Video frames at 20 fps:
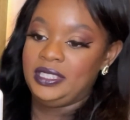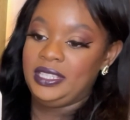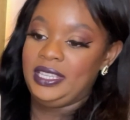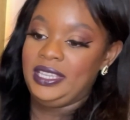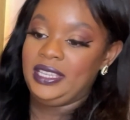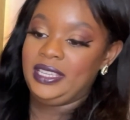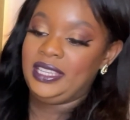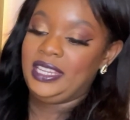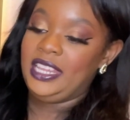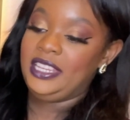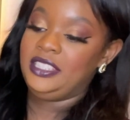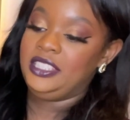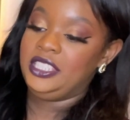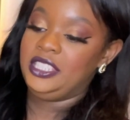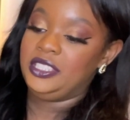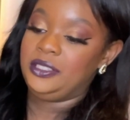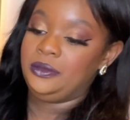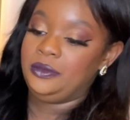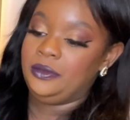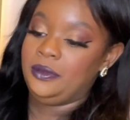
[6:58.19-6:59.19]
it cleanses
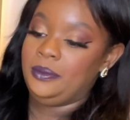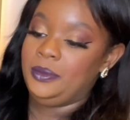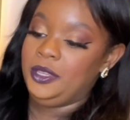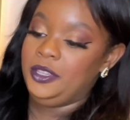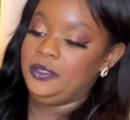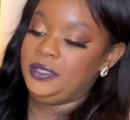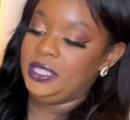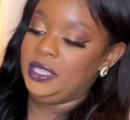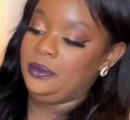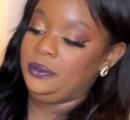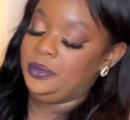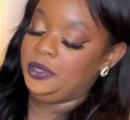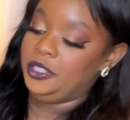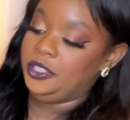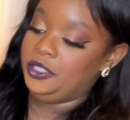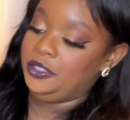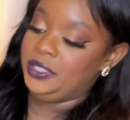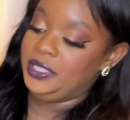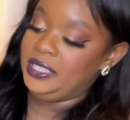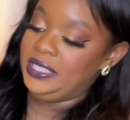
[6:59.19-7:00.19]
and removes
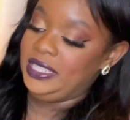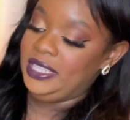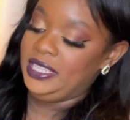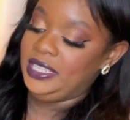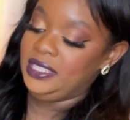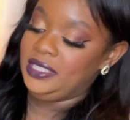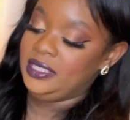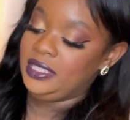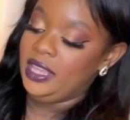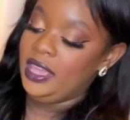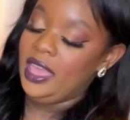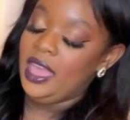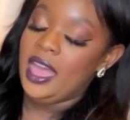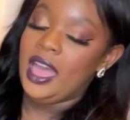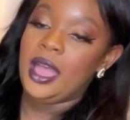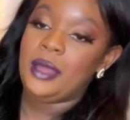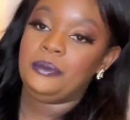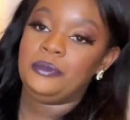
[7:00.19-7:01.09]
impurities and